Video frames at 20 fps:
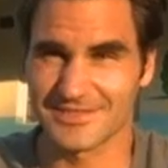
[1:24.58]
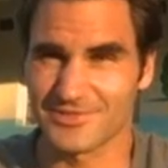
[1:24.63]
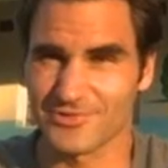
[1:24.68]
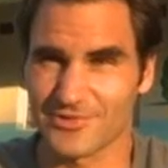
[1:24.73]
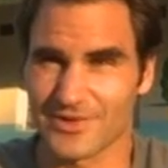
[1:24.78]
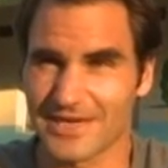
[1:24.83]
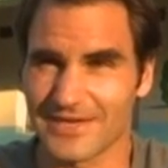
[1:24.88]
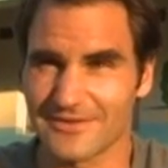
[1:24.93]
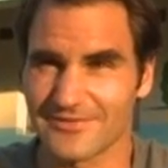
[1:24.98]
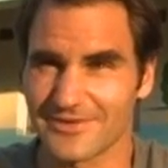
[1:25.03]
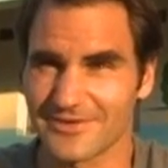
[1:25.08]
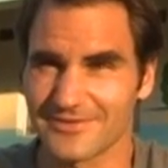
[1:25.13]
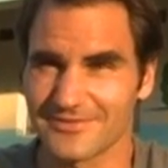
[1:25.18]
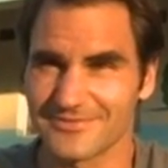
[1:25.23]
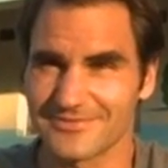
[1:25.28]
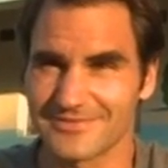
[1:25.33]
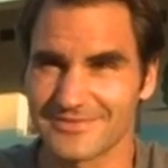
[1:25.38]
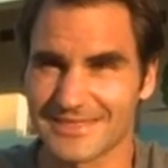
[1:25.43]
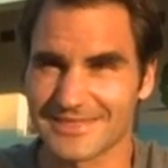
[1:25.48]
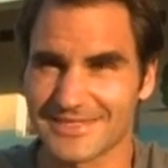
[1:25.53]
driver
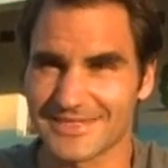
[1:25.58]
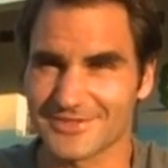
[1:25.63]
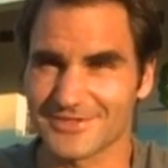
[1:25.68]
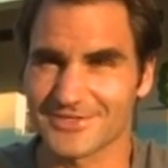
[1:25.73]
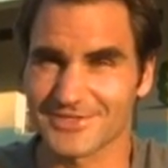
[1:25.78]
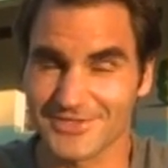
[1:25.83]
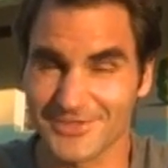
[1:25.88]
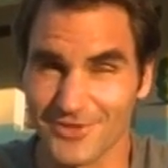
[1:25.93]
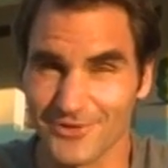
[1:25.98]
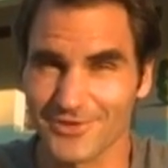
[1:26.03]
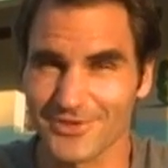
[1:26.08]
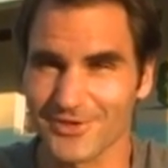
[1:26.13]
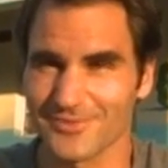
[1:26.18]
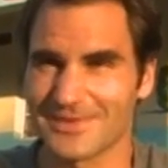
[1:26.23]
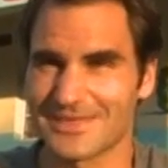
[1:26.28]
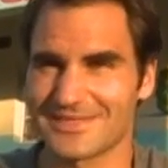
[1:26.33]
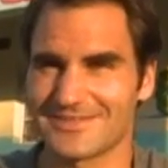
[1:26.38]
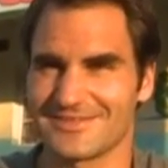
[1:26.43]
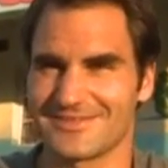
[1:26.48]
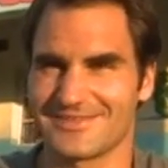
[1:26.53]
and they are so
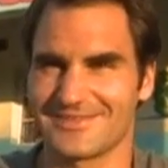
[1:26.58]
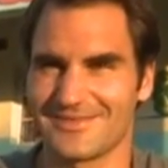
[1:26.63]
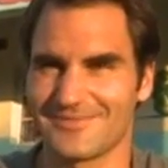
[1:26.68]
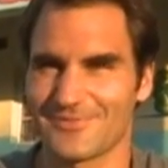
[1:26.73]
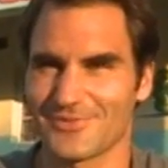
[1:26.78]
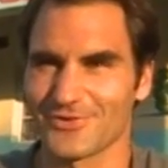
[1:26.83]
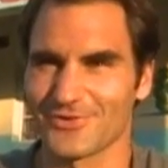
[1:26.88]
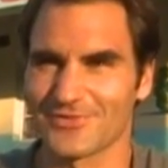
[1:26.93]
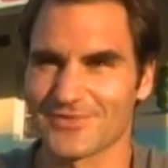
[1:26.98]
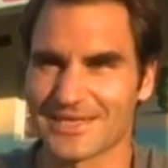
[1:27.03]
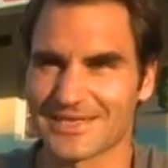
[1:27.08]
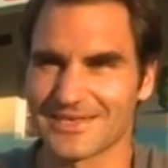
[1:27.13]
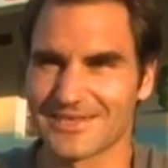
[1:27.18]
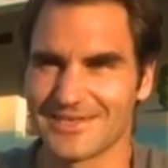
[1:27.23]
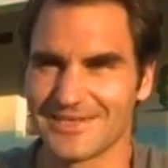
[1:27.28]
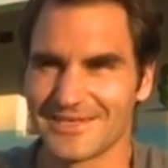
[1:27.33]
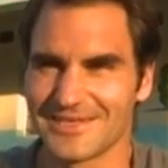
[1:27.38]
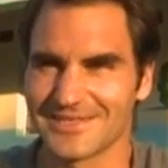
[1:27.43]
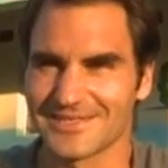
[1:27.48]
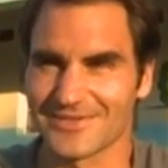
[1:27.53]
committed to improving
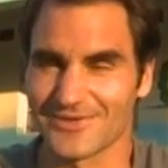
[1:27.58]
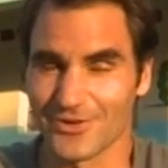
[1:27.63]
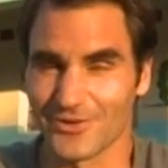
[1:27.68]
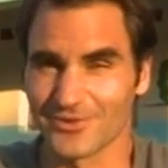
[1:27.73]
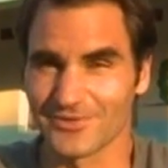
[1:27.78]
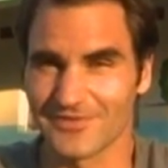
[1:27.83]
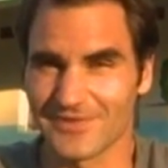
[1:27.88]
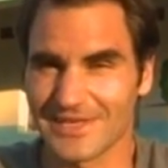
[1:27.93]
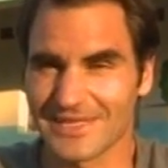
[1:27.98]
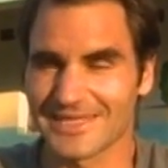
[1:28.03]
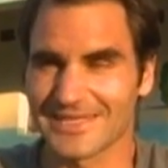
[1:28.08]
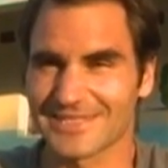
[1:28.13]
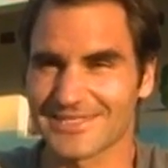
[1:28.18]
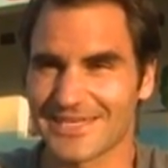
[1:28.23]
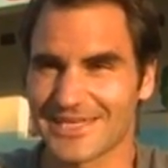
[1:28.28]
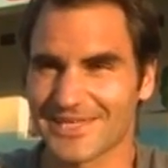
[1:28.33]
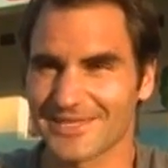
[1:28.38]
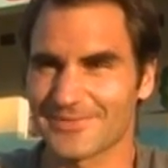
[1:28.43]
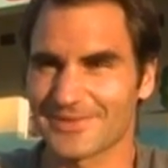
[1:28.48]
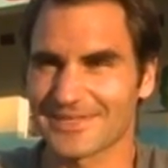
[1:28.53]
their own village,
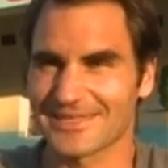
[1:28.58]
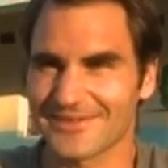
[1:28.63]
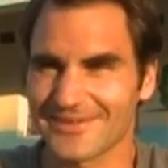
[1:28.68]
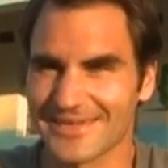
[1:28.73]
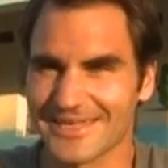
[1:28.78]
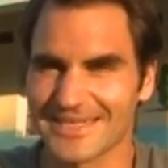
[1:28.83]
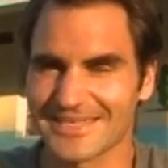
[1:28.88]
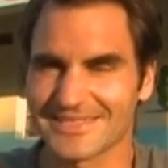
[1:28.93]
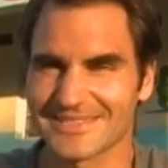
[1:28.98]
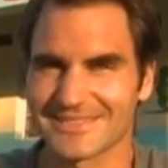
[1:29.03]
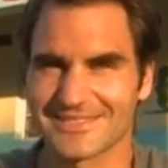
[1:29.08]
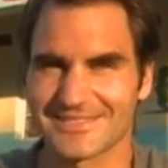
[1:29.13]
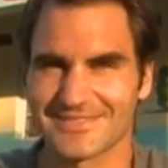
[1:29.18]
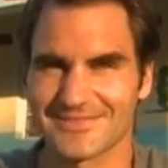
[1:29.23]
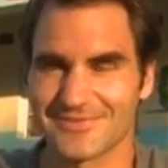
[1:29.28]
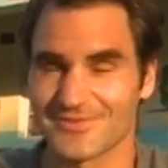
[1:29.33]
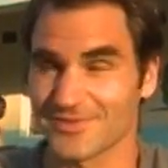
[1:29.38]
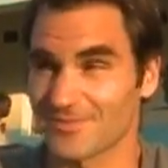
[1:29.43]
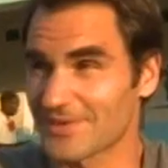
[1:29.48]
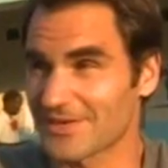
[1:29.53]
helping their kids
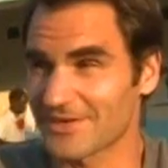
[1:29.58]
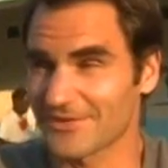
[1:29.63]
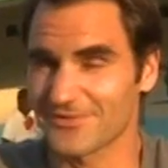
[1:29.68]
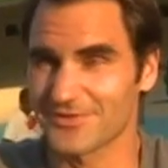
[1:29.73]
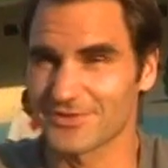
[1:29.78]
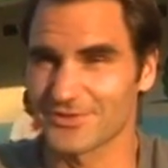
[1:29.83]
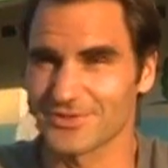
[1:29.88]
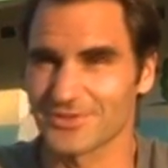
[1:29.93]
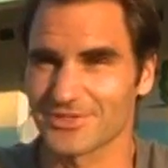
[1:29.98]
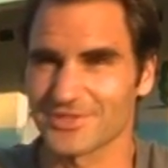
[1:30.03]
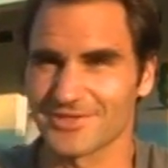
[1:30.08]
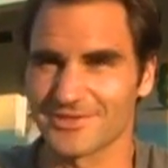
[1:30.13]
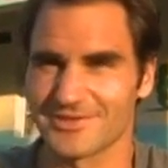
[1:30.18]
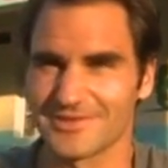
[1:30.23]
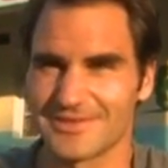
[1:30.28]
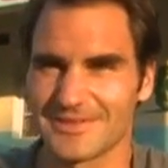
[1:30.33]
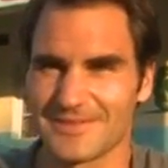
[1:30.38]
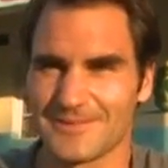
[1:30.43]
for a better future